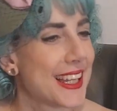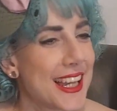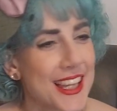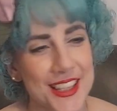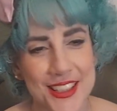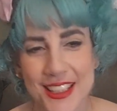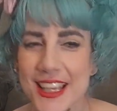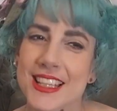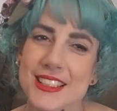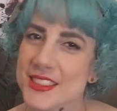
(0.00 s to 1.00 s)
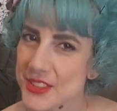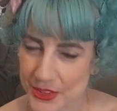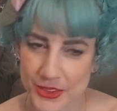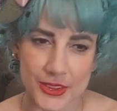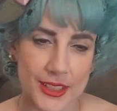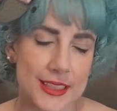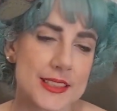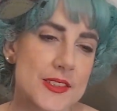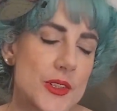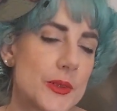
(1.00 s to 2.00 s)
and so
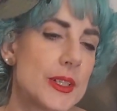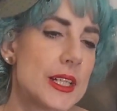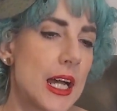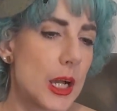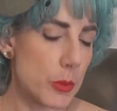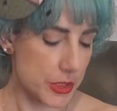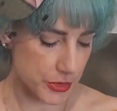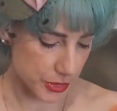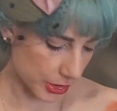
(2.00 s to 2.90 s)
on. So I want to